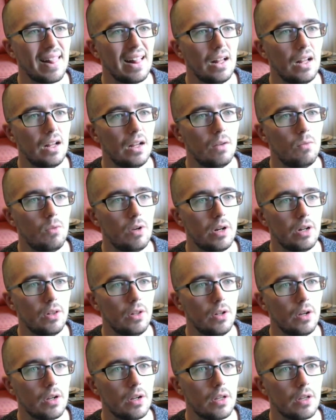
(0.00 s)
I want to
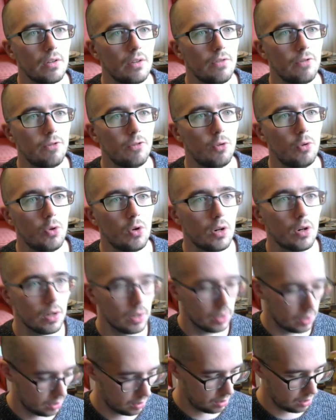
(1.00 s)
look for
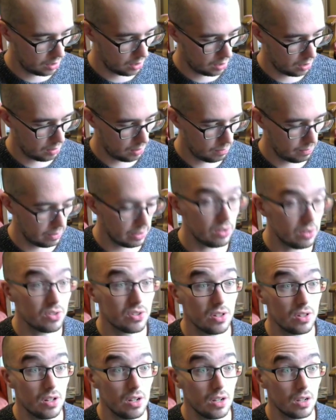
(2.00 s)
Metal
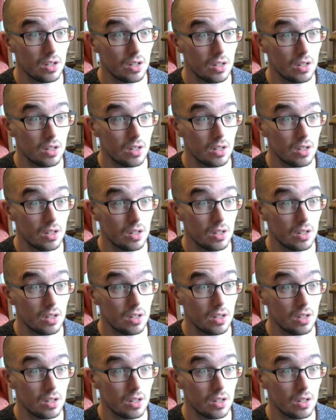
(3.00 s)
Slug